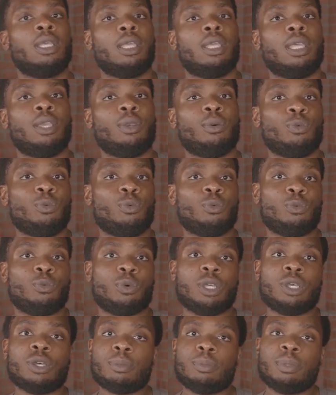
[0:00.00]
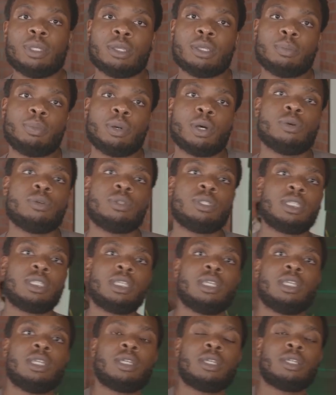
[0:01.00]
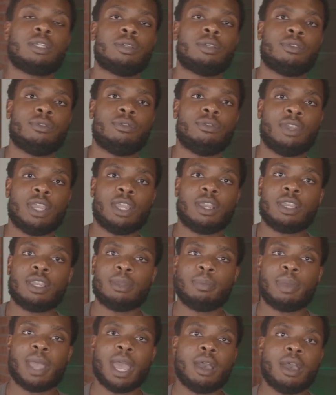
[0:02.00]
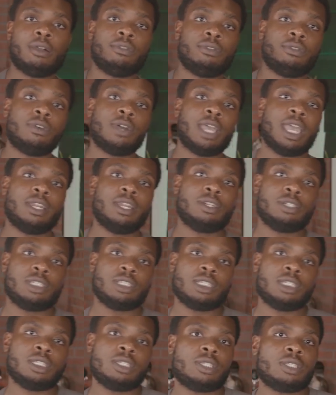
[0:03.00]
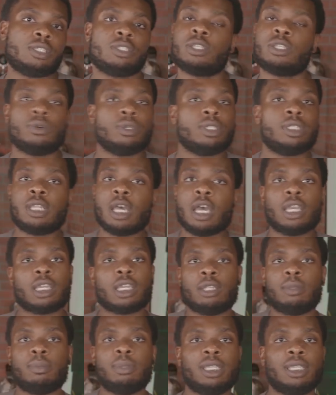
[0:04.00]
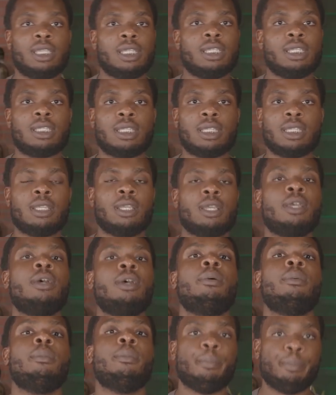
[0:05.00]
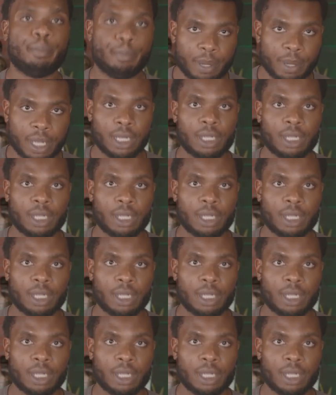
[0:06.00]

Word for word: It will be opposing very powerful energies, so it's not going to be easy, but